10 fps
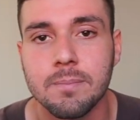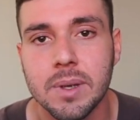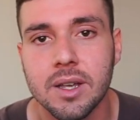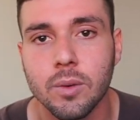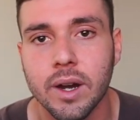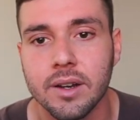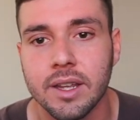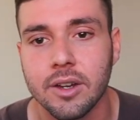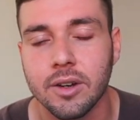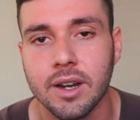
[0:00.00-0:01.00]
be aware
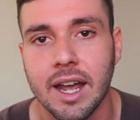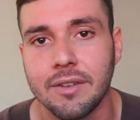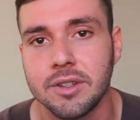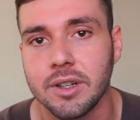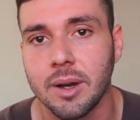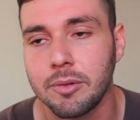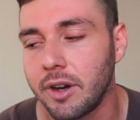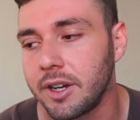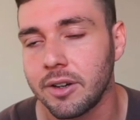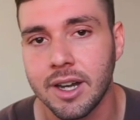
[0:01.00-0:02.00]
that you're gonna have to
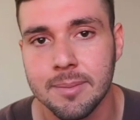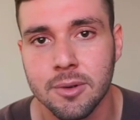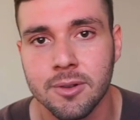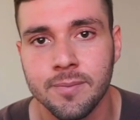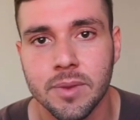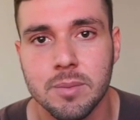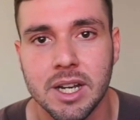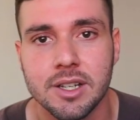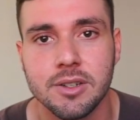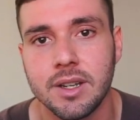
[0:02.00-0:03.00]
upgrade your gimbal
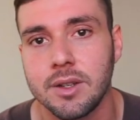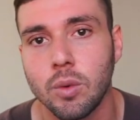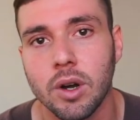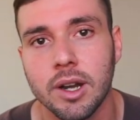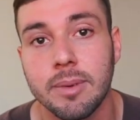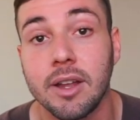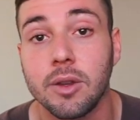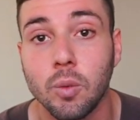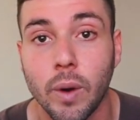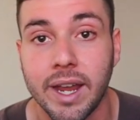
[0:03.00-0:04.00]
because you need to worry about
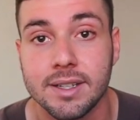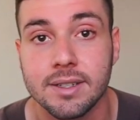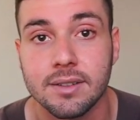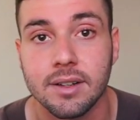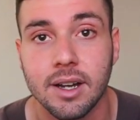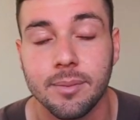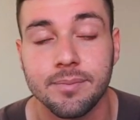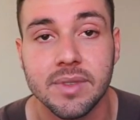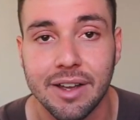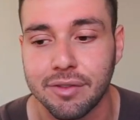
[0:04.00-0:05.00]
the weight,
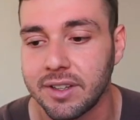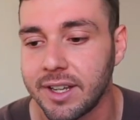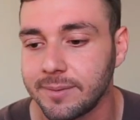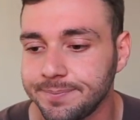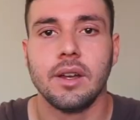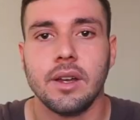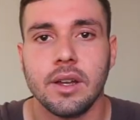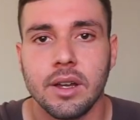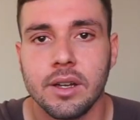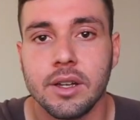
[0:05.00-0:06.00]
definitely.
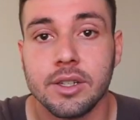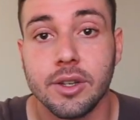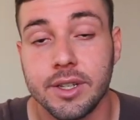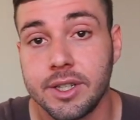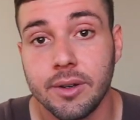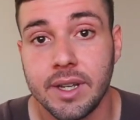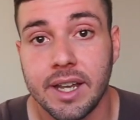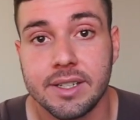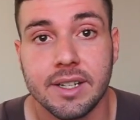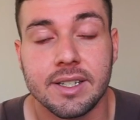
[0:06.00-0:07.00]
So the Sony
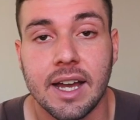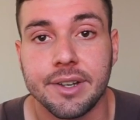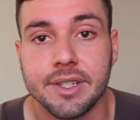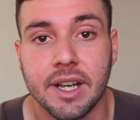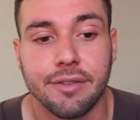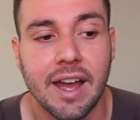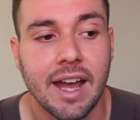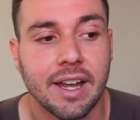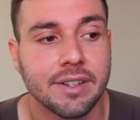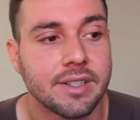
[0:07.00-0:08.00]
A6000 I've
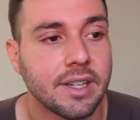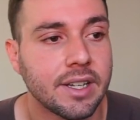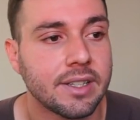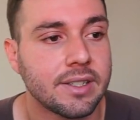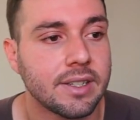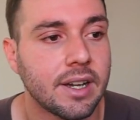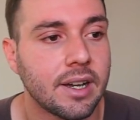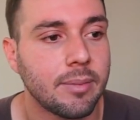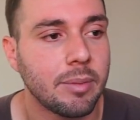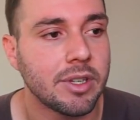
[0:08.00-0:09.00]
had since
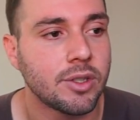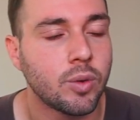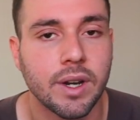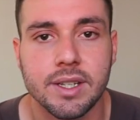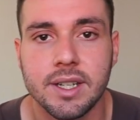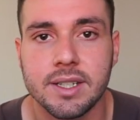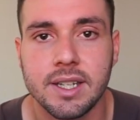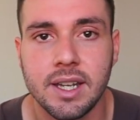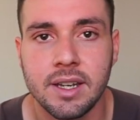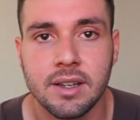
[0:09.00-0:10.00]
maybe
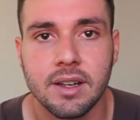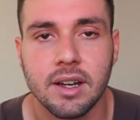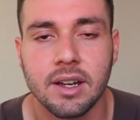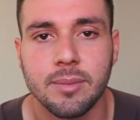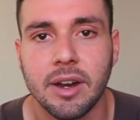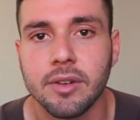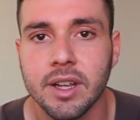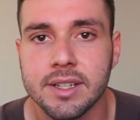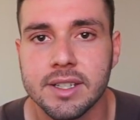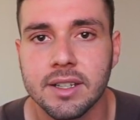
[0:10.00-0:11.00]
2016. I
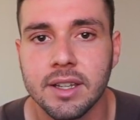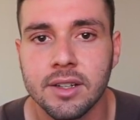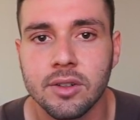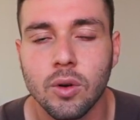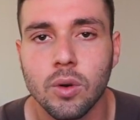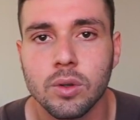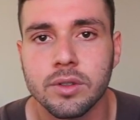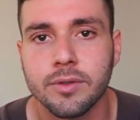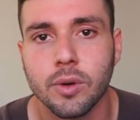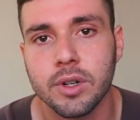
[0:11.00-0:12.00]
realize it's a little
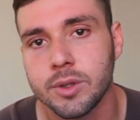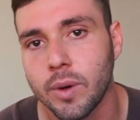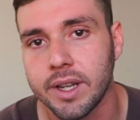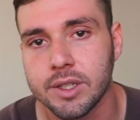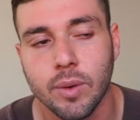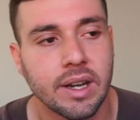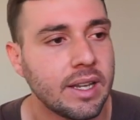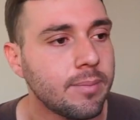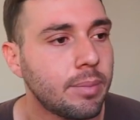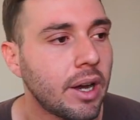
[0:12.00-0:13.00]
old for
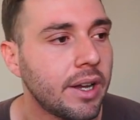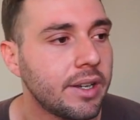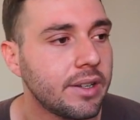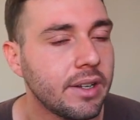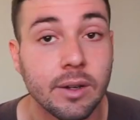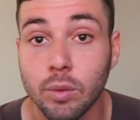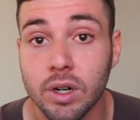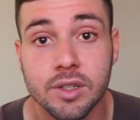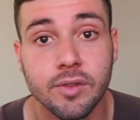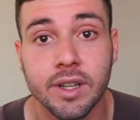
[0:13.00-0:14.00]
2020, but it
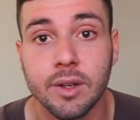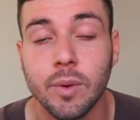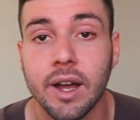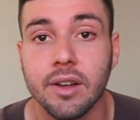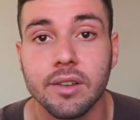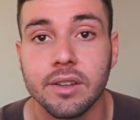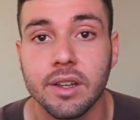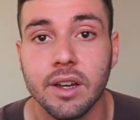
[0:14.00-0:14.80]
works really well.